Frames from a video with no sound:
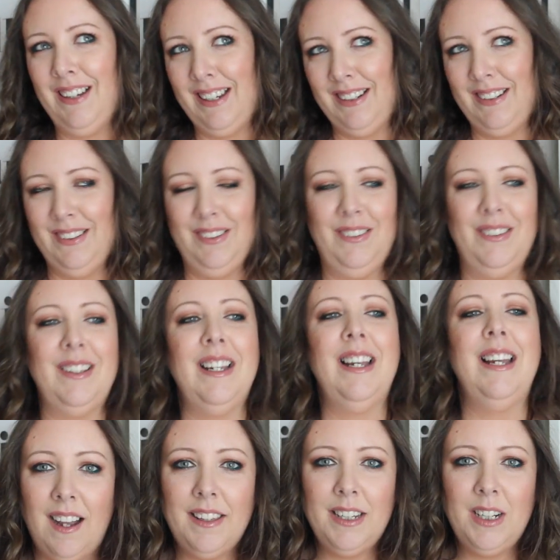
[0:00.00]
I don't know.
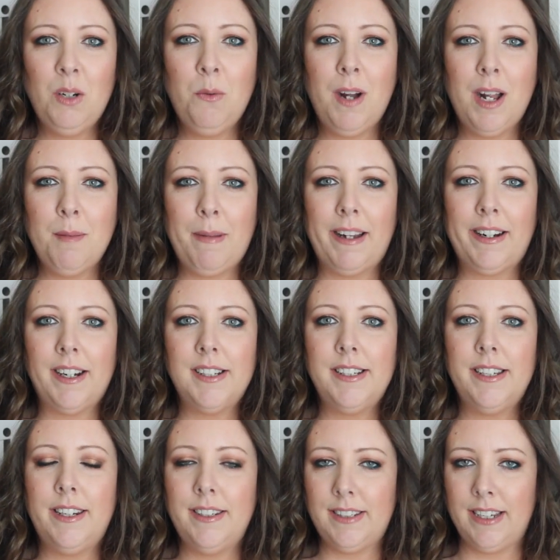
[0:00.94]
I think a while back I
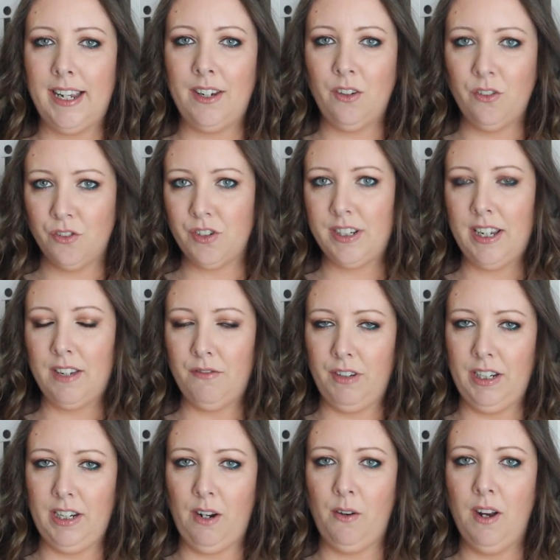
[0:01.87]
did a 10 under 10
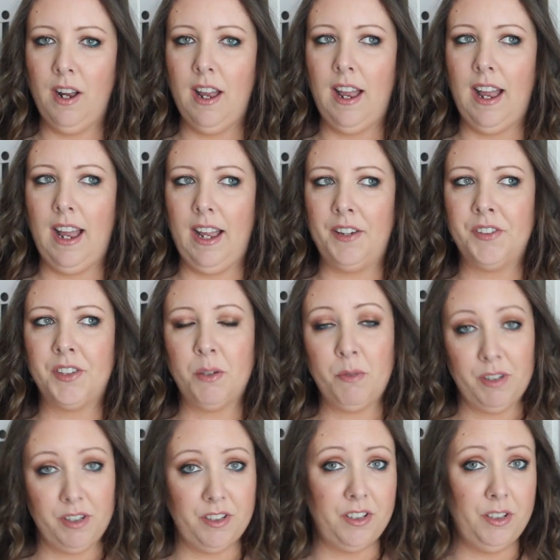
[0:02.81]
video and
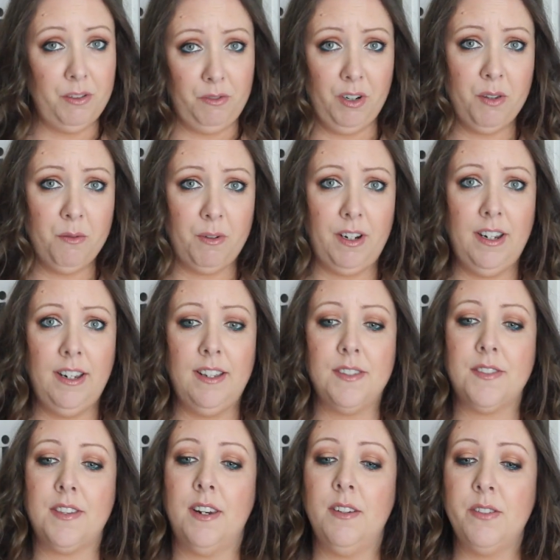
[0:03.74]
I wanted to do another one.
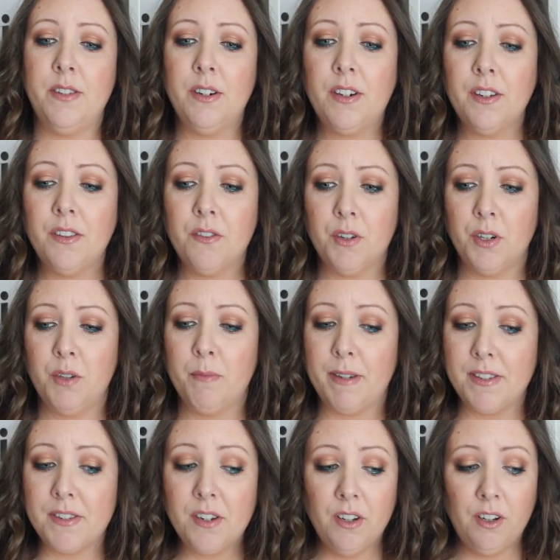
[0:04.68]
So then I was looking through
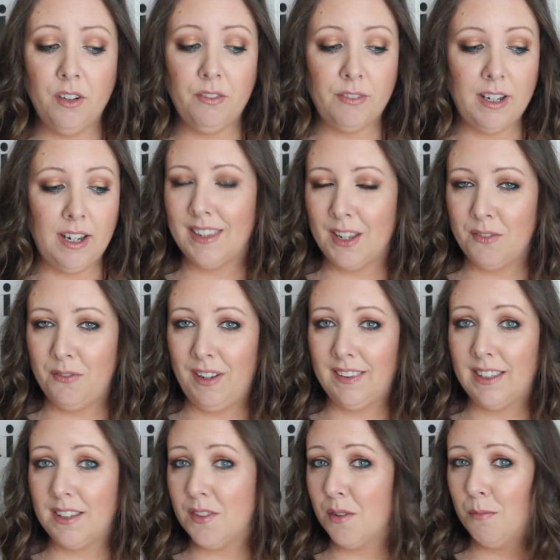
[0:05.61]
my stuff. I
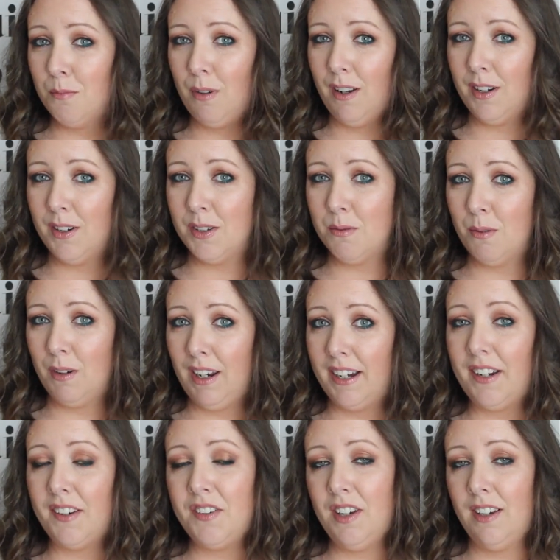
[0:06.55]
felt that some products were
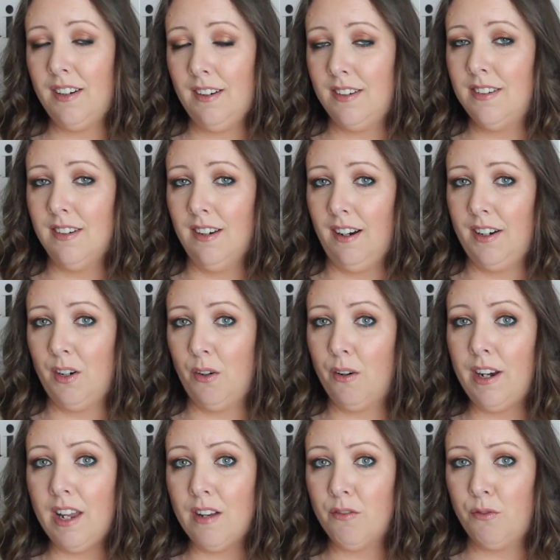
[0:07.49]
like $10.99
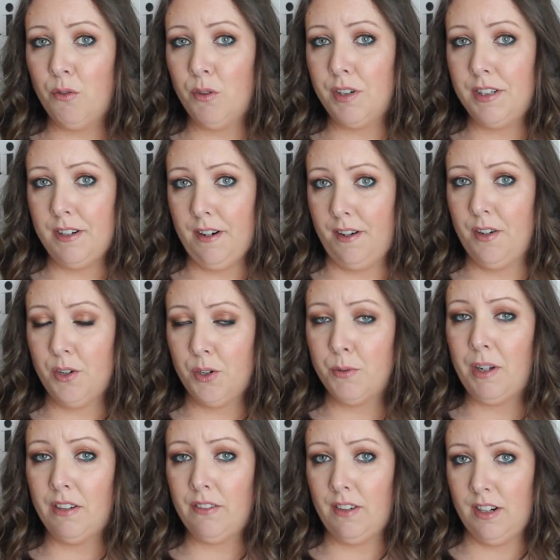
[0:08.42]
or $11.49 or
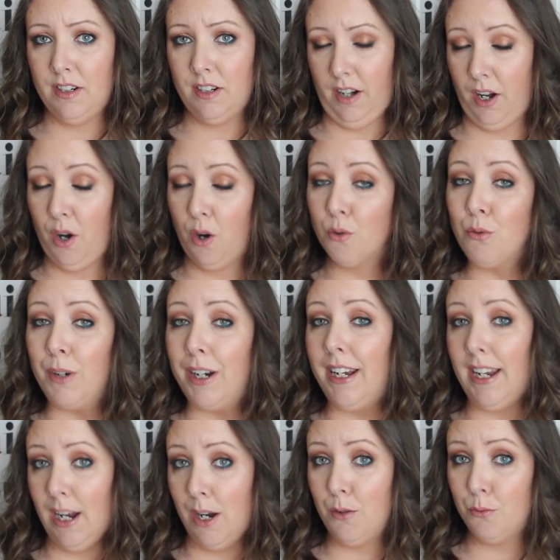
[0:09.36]
$12.99.
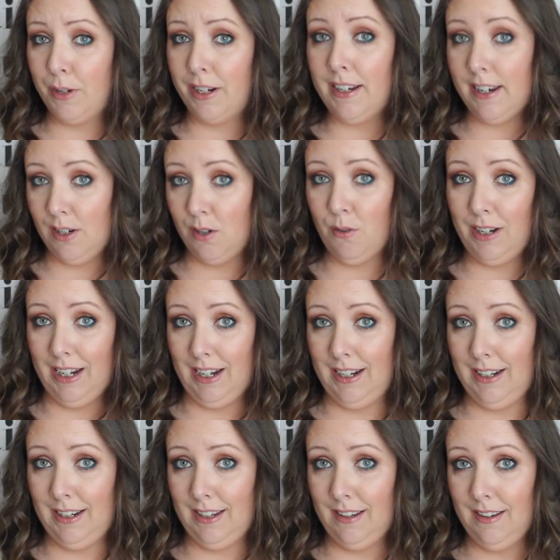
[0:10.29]
Really, really
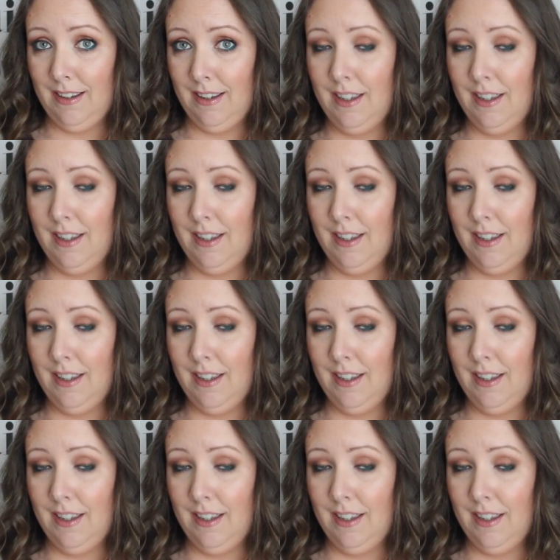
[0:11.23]
annoying.